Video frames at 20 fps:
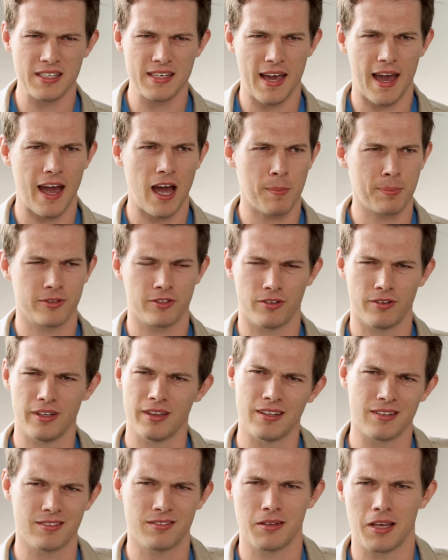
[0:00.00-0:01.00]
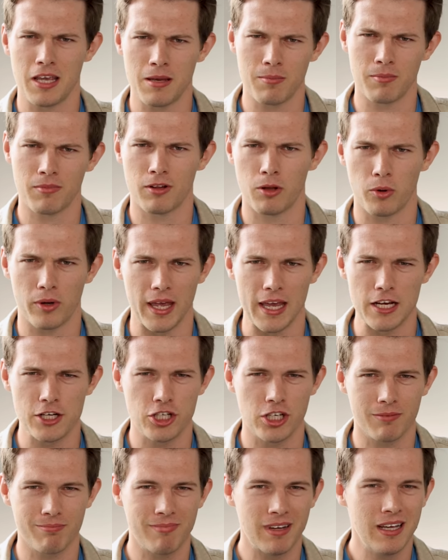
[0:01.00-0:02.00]
and the apps are in the same
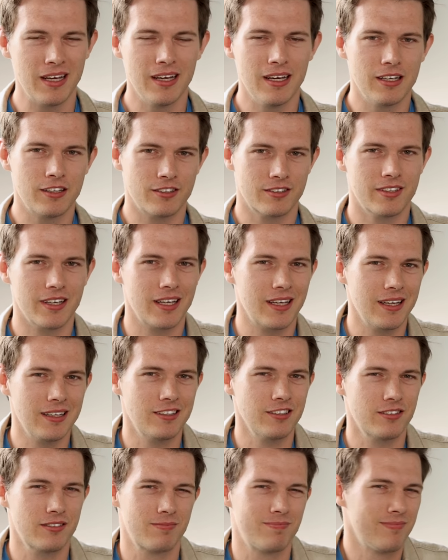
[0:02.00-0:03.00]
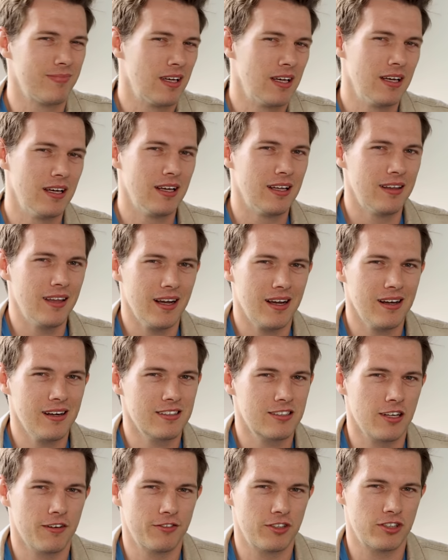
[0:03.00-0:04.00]
location. Just like it just, that kind
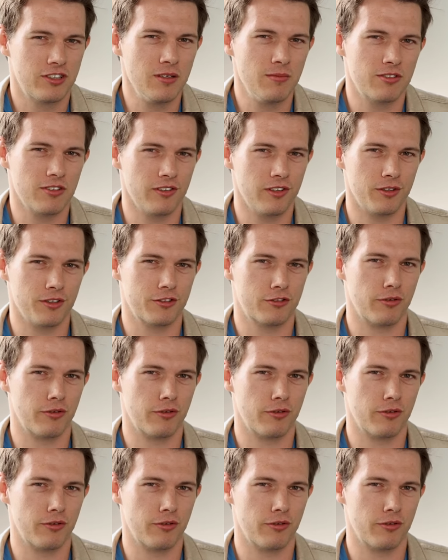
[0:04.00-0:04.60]
of stuff just seems a little